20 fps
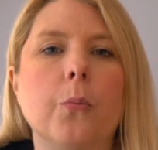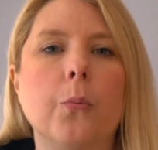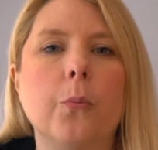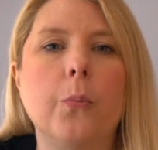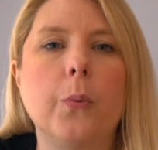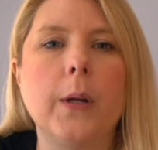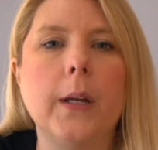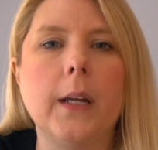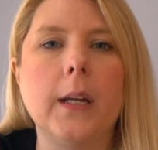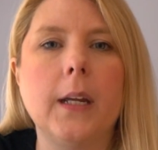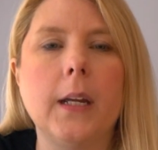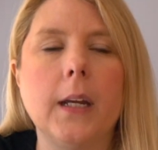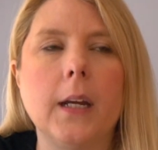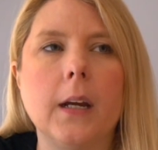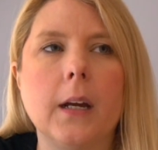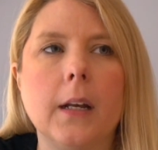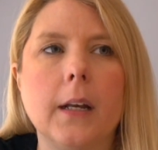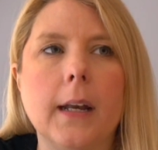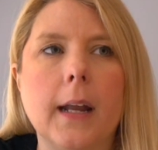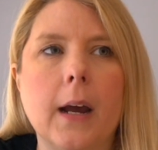
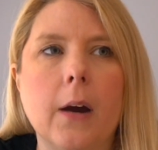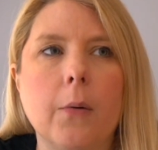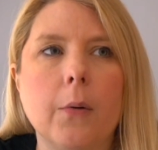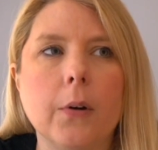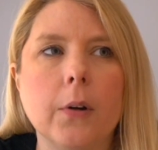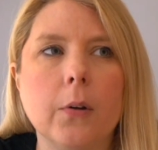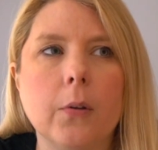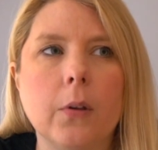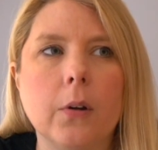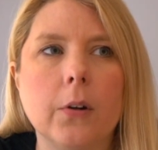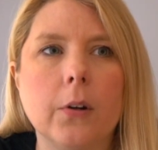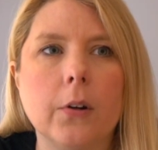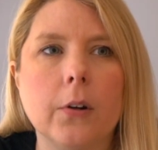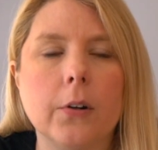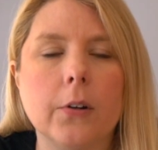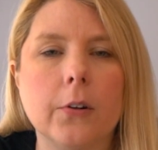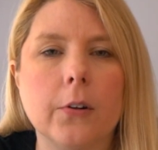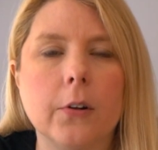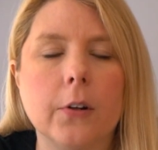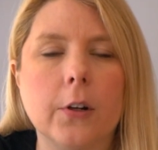we now are no longer
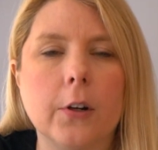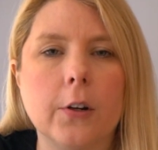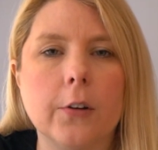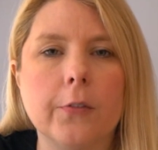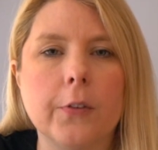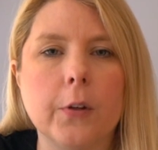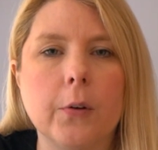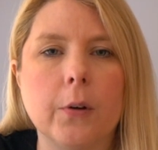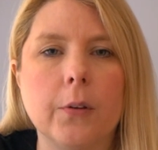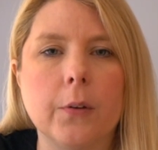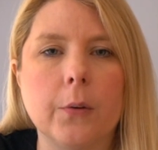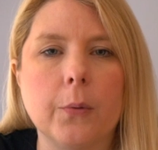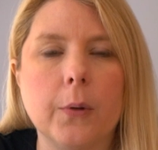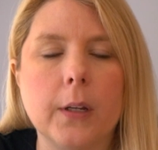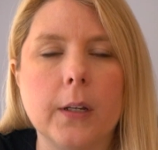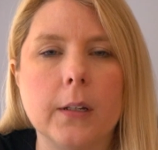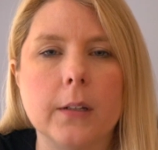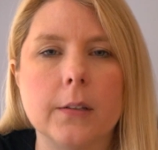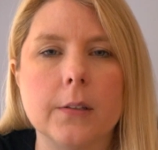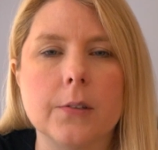under a curfew on the
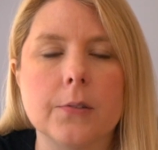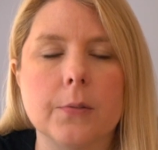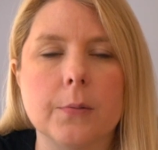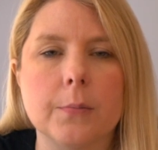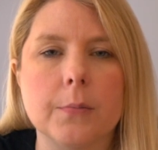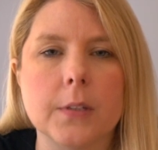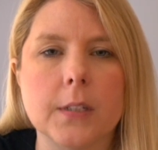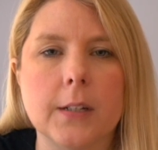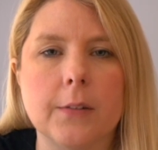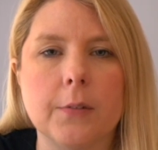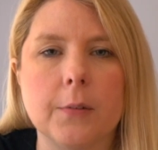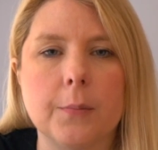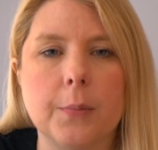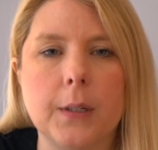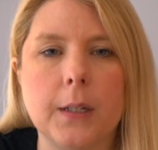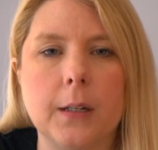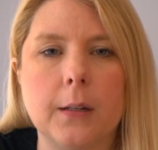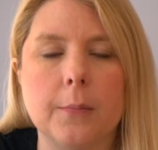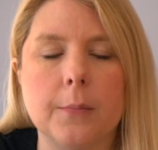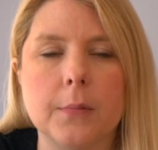weekends from 7
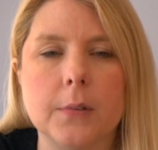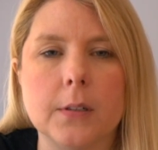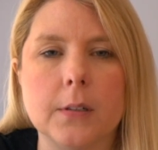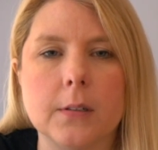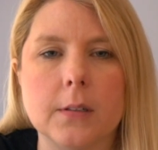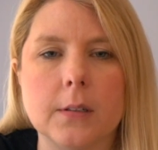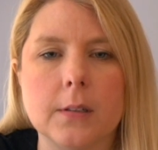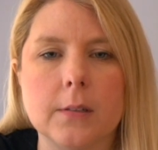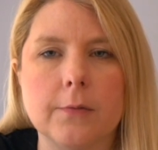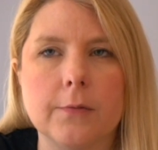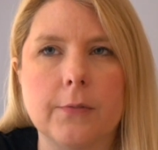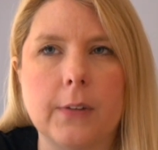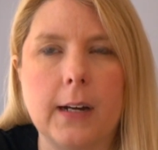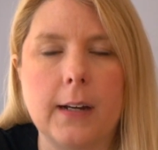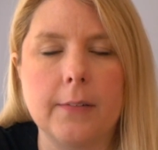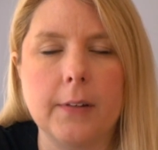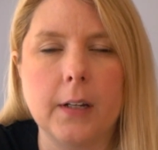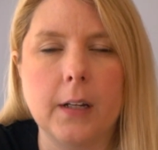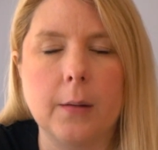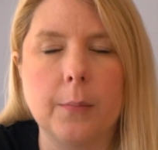p.m. to
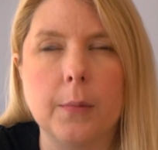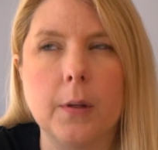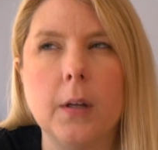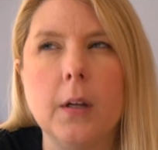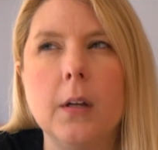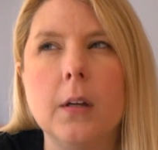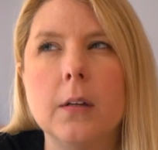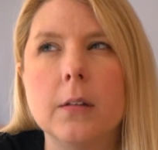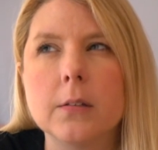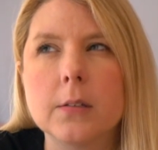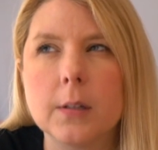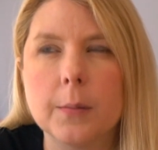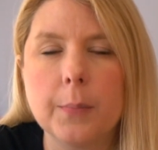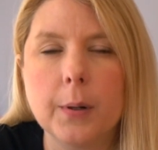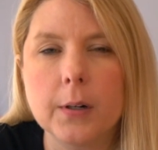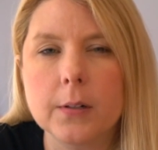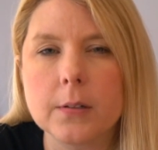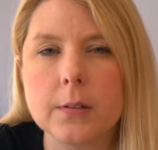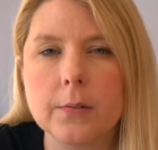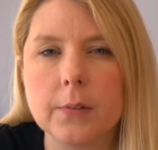5 a.m. Some
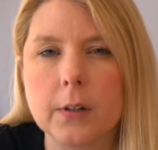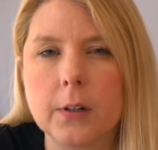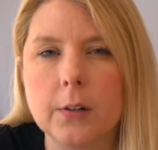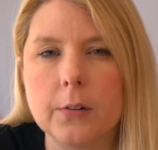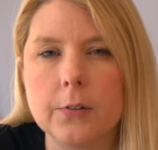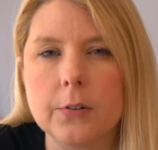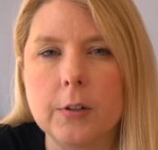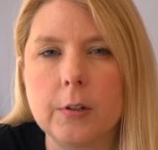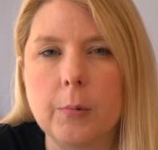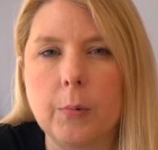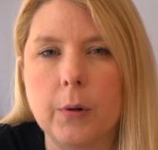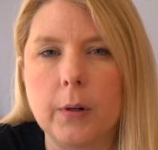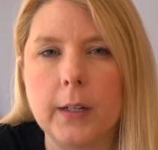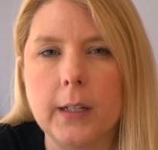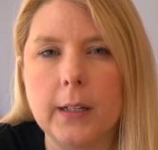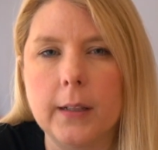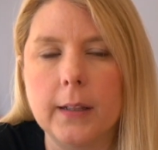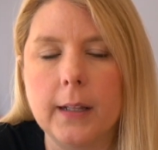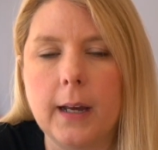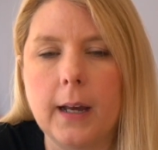parts of the country weren't
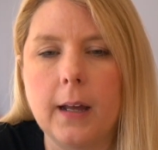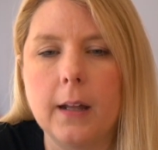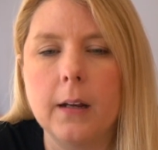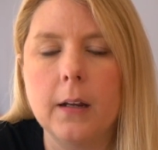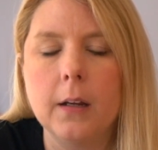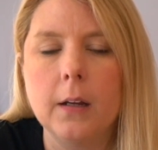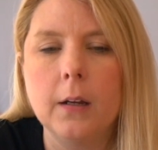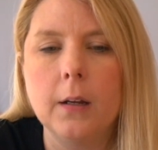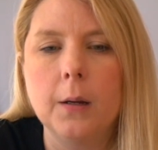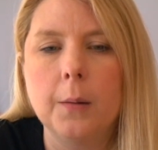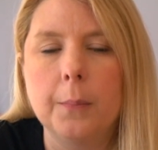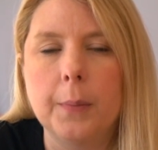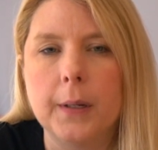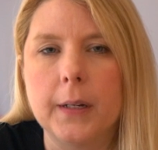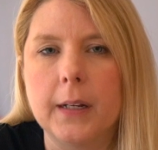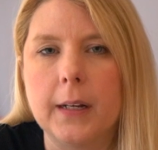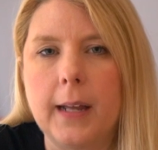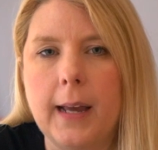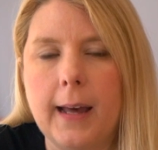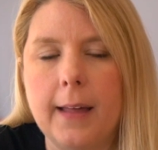in that,
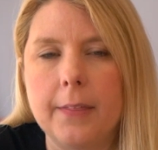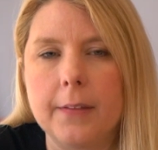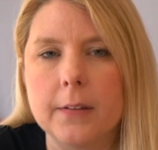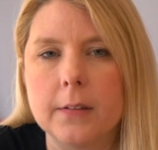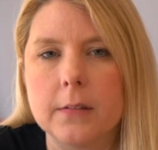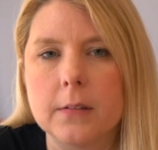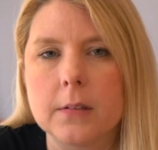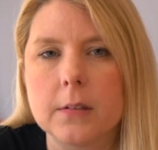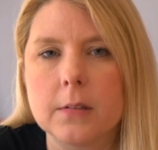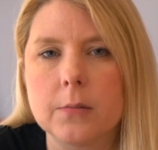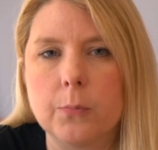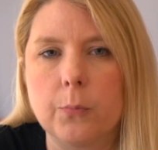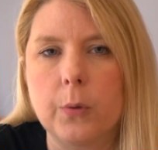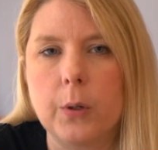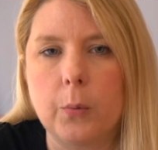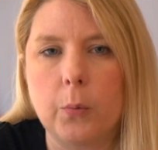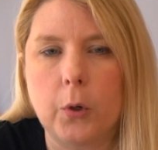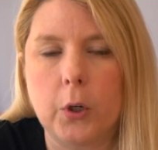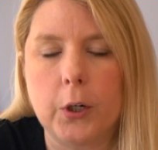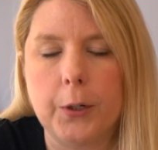but in Athens
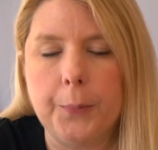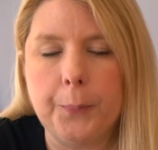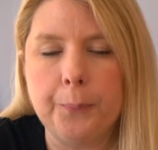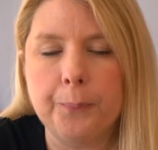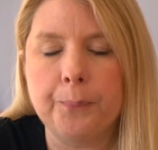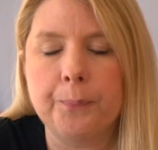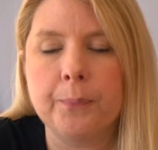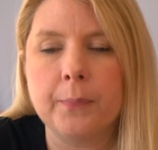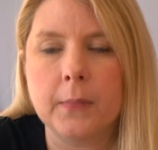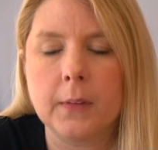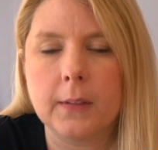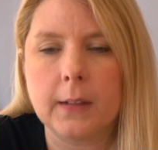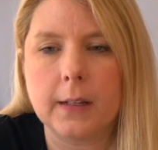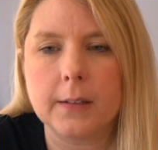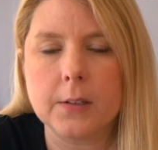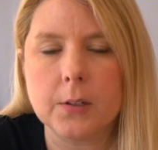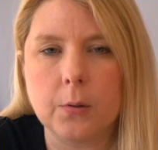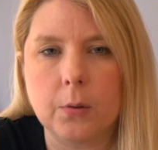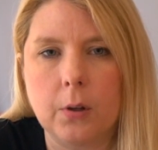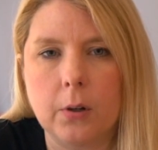we were.
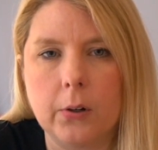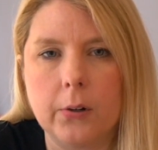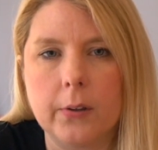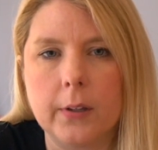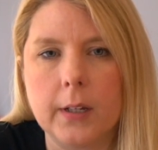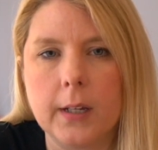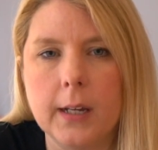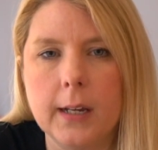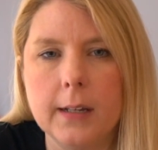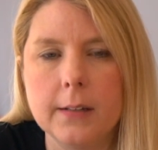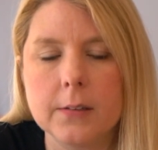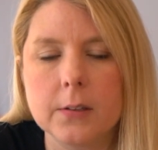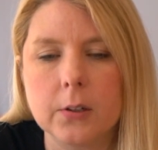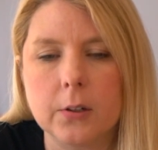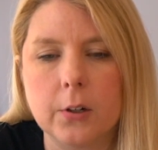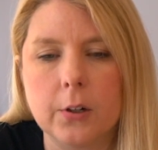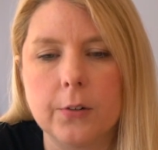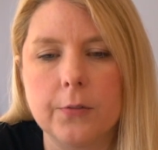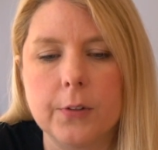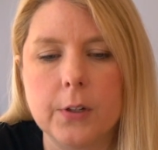That's no longer the case.
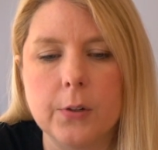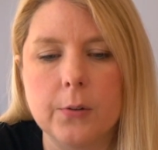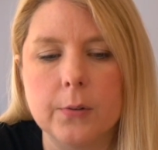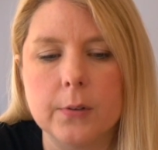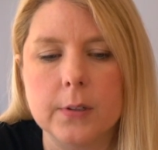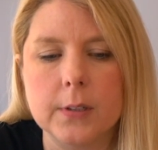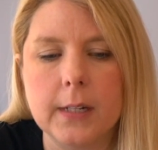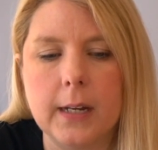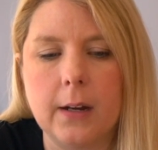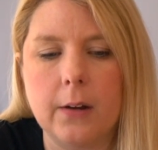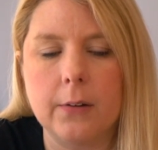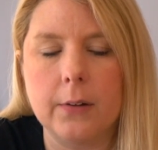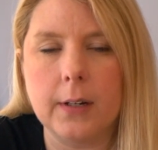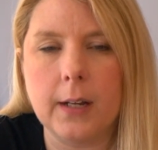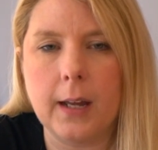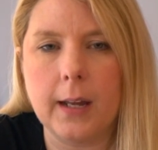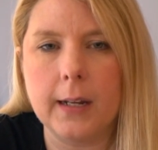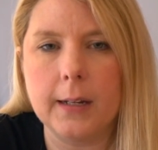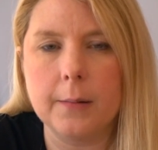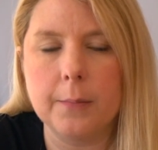The curfew is now
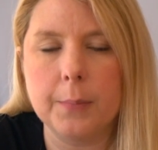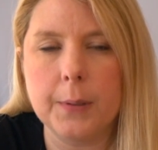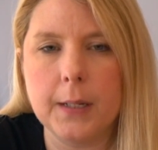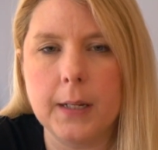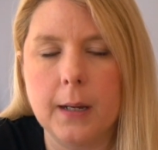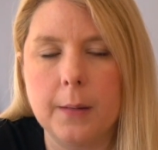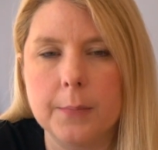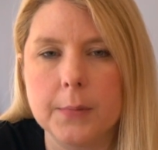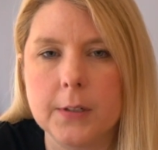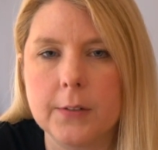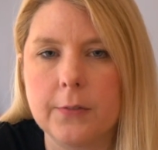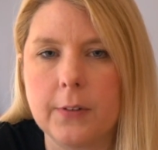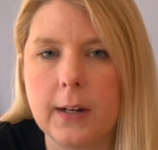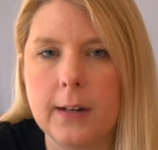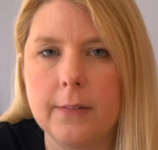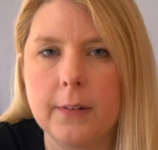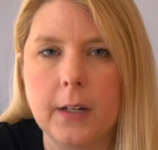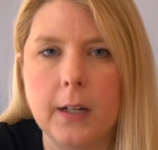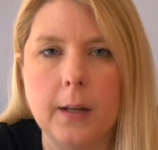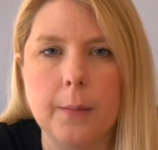9 p.m. to
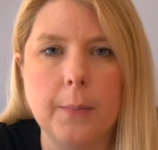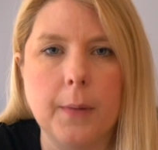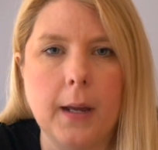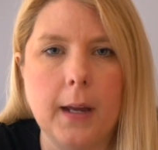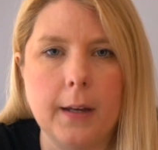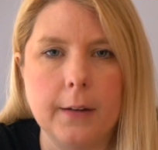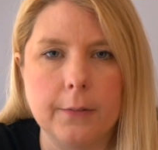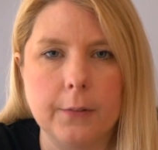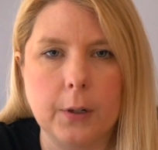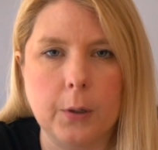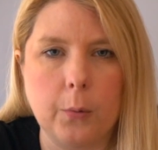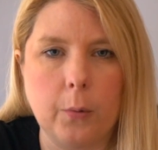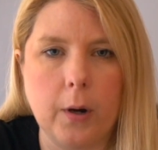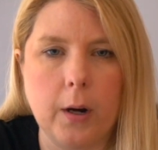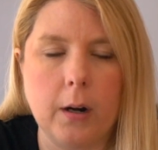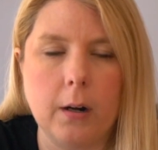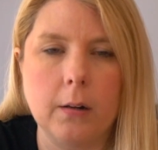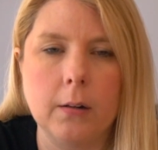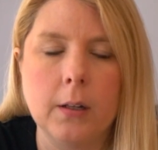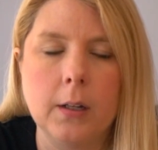5 a.m.
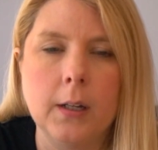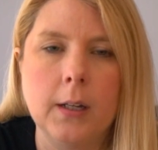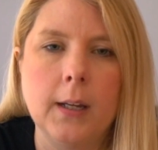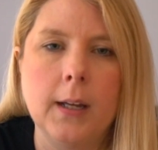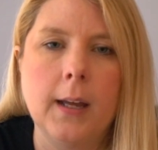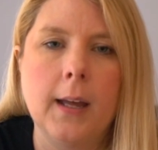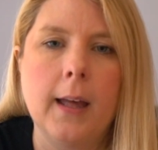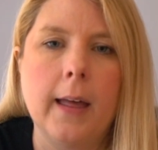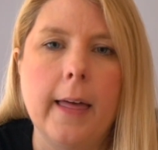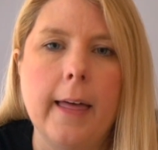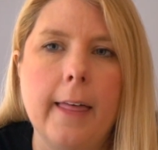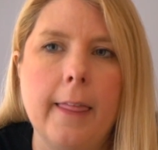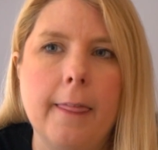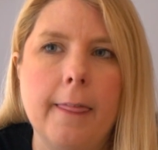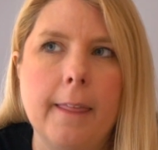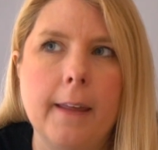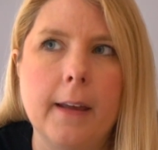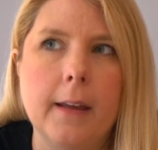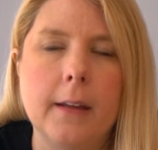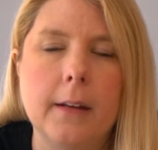everywhere.
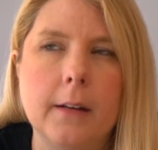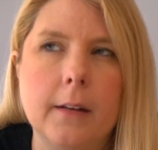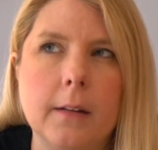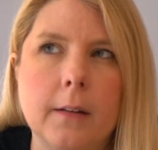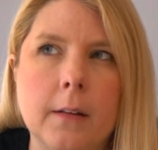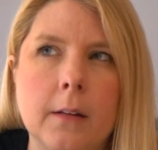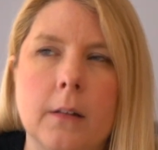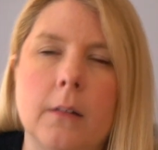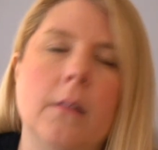And then